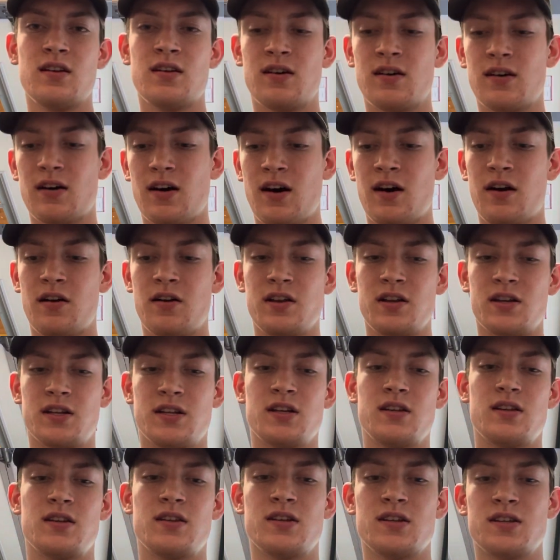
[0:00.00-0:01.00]
already
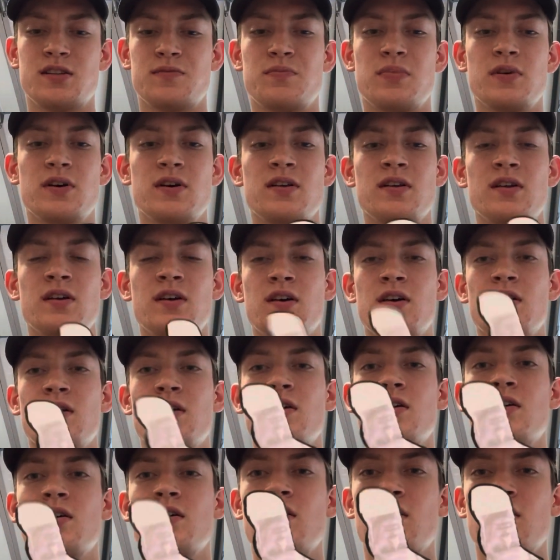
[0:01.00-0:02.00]
did this, but
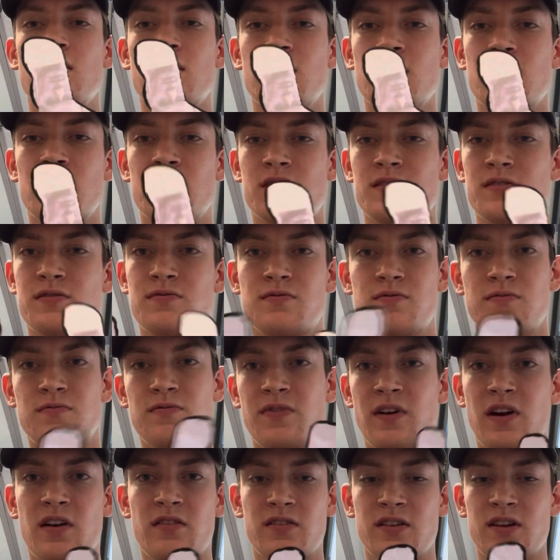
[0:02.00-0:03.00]
it's
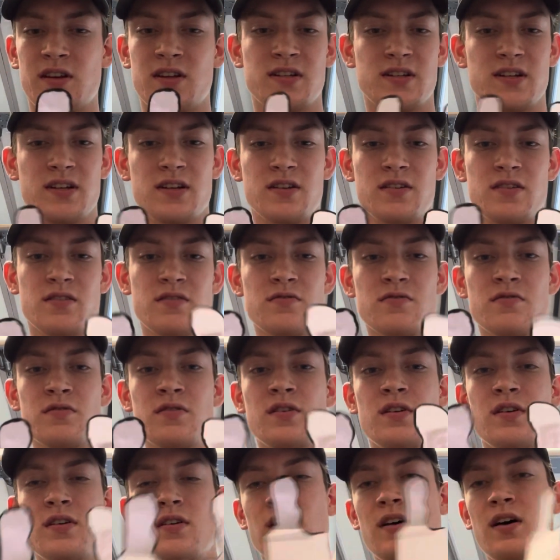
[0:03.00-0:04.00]
fairly easy to do.
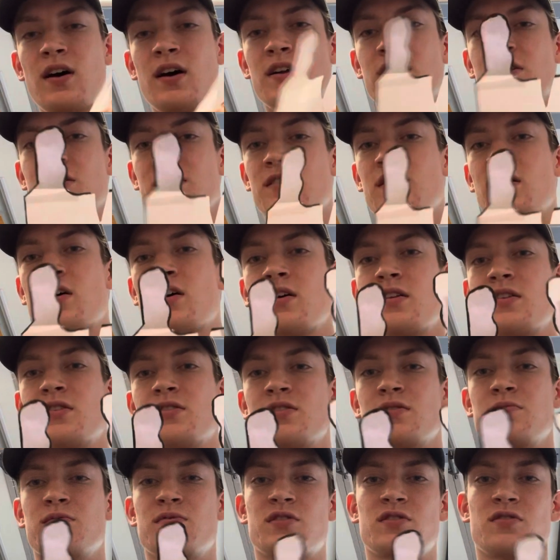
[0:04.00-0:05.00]
I just got
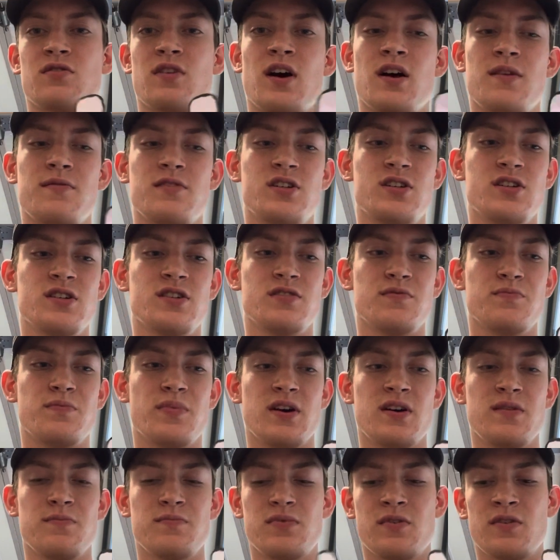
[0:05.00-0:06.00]
some scratch sheets of
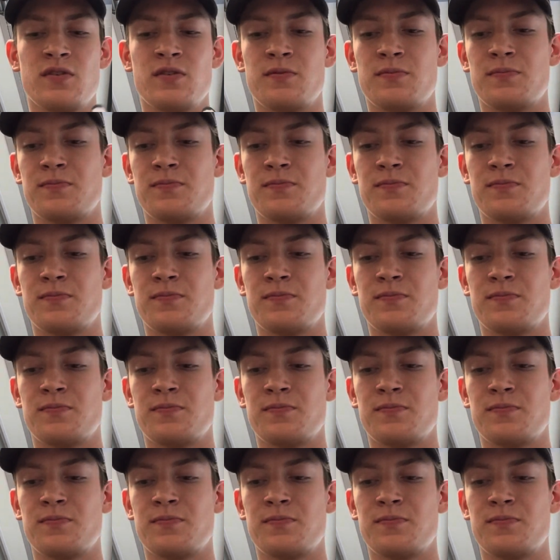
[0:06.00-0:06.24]
paper,